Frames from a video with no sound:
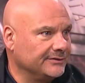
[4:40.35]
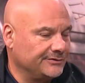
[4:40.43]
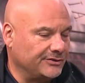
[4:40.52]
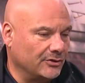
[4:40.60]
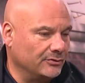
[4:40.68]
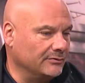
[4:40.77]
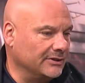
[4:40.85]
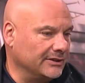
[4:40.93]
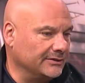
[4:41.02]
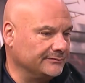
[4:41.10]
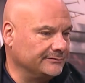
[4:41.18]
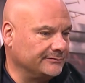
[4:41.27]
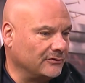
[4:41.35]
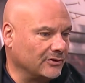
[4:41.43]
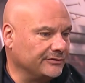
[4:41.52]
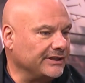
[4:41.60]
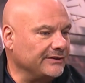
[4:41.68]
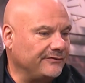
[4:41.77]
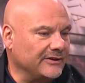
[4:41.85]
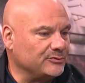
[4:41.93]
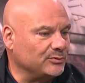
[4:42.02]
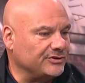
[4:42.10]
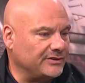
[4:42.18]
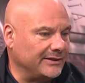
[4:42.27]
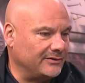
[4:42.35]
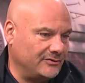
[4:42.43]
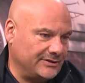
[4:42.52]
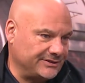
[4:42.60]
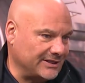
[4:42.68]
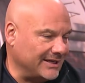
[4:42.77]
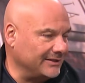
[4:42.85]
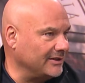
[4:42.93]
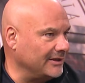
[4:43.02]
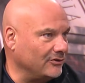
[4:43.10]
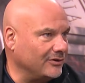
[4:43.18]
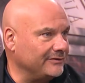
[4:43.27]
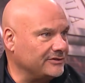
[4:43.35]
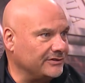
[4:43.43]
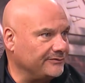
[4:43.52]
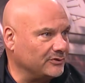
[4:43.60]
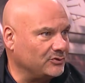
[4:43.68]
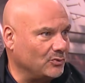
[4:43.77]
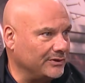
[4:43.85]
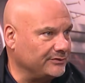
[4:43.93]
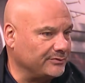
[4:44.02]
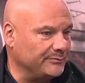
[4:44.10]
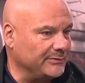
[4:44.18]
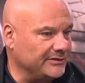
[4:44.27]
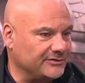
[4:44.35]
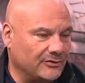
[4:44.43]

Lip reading: So our defense was standing on the sideline, obviously, for 23 minutes.